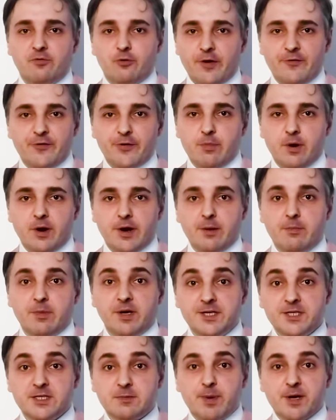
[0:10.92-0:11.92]
for everybody,
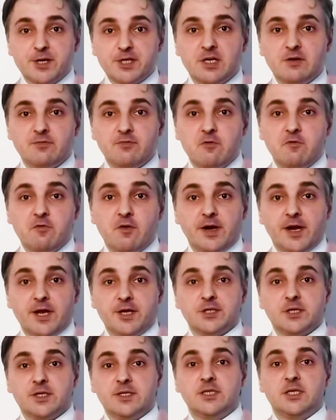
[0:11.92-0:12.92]
but especially for
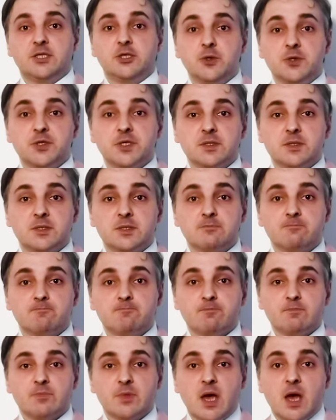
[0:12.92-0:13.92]
financial institutions.
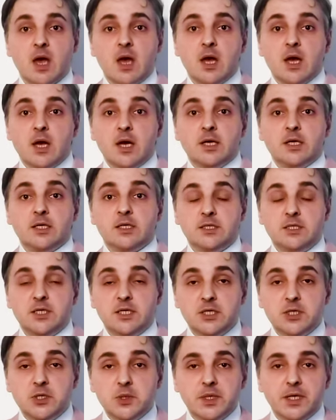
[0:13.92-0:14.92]

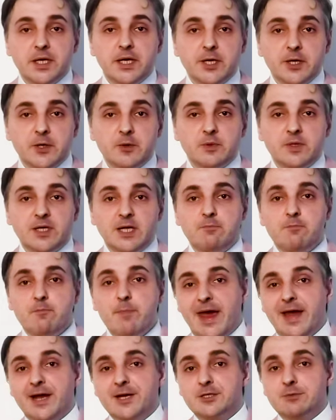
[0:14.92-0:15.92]
Did you know that
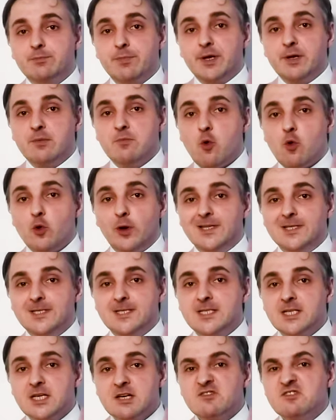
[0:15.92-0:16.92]
banks paid more than
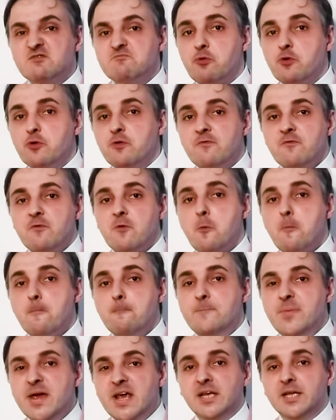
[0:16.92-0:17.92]

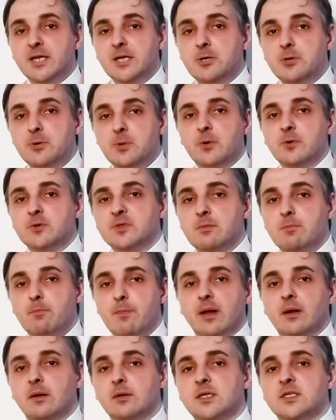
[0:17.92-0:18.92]
7.4 billion euros in
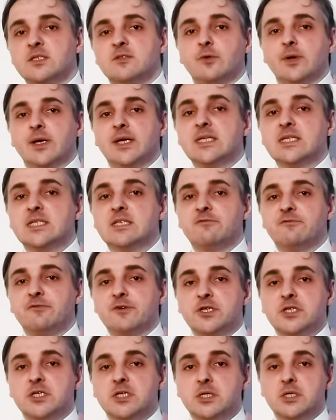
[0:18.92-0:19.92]
penalties for
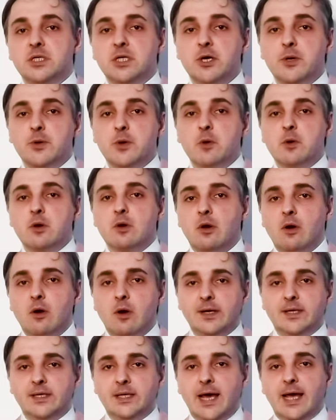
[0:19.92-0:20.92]
insufficient know your
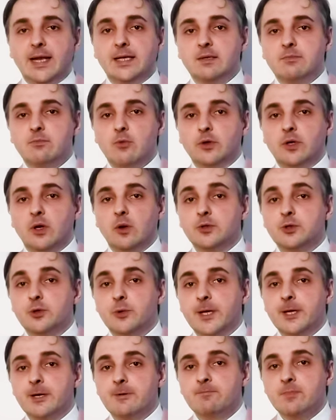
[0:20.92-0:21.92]
client and anti-money
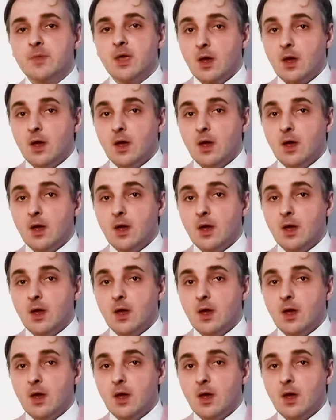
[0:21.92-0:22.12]
laundering?